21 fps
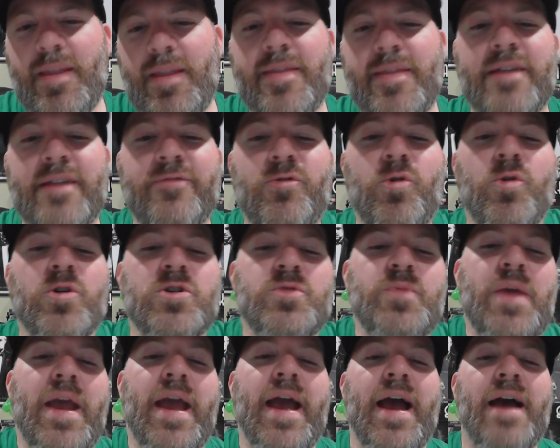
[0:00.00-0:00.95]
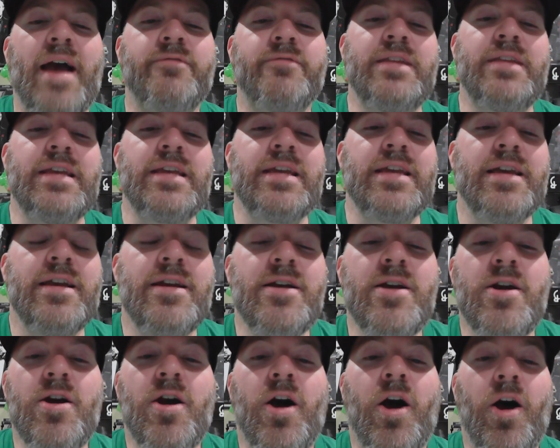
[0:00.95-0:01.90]
Then, of course, we have the,
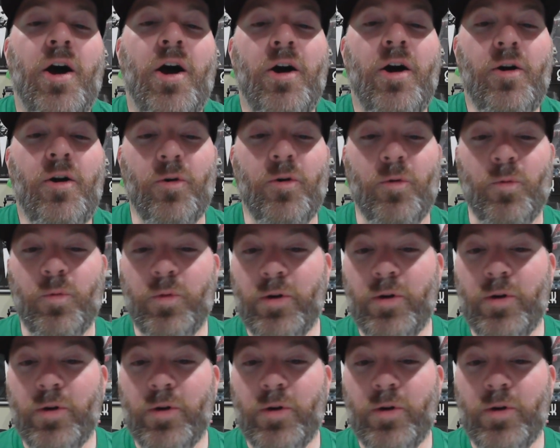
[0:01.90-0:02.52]
oh,